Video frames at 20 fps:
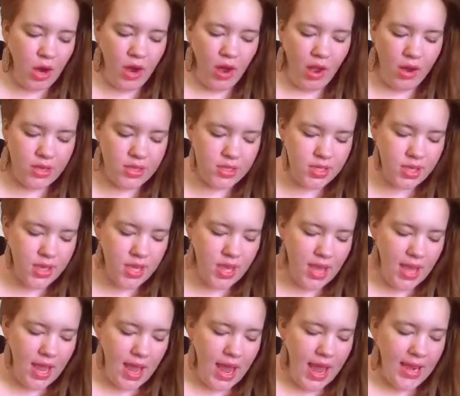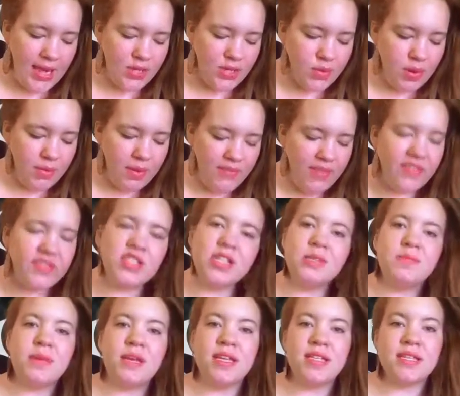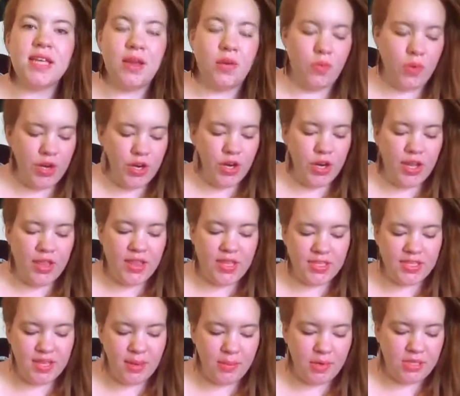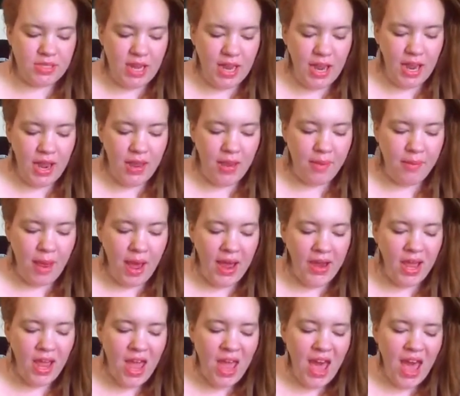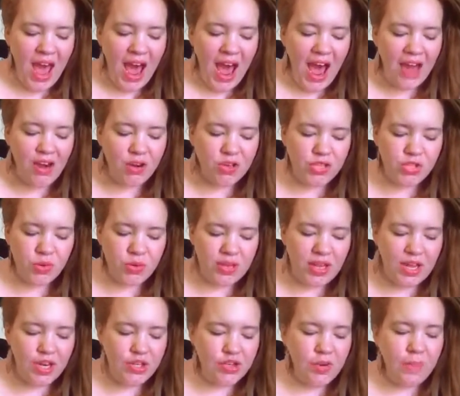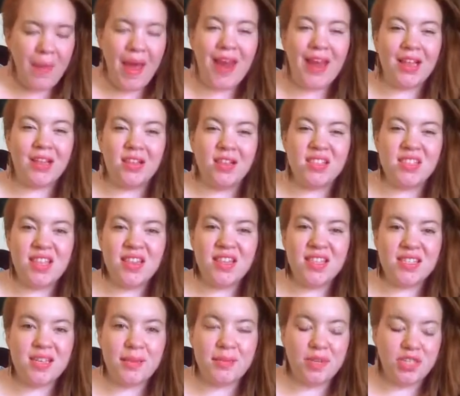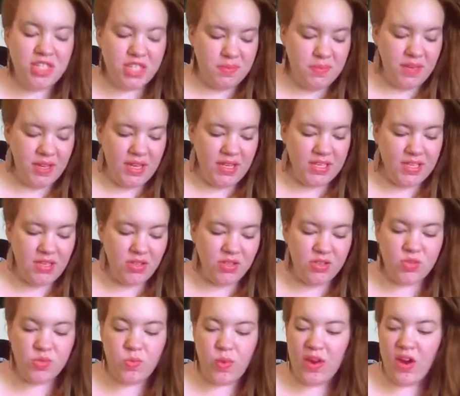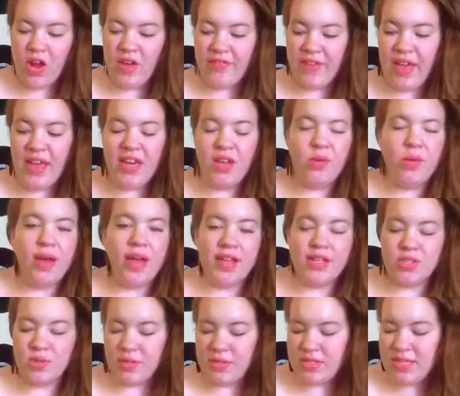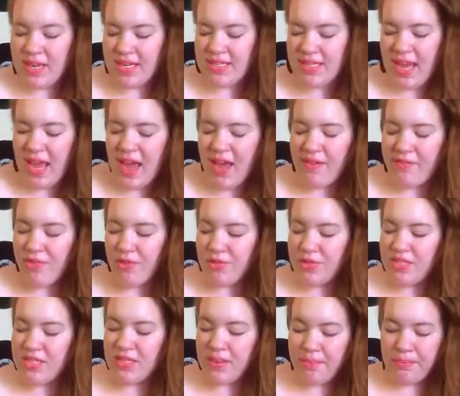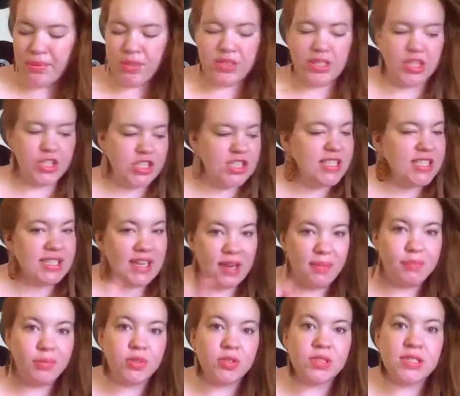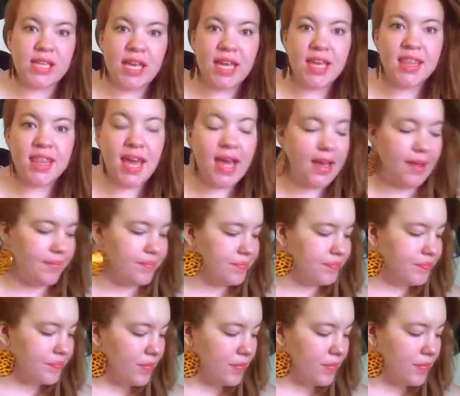product and it's one of my favorite just because like when you're in the summertime I don't, I don't do a lot of dramatic looks in the summer just because it'll sweat off anyway so it's nice to have those simple little staples like that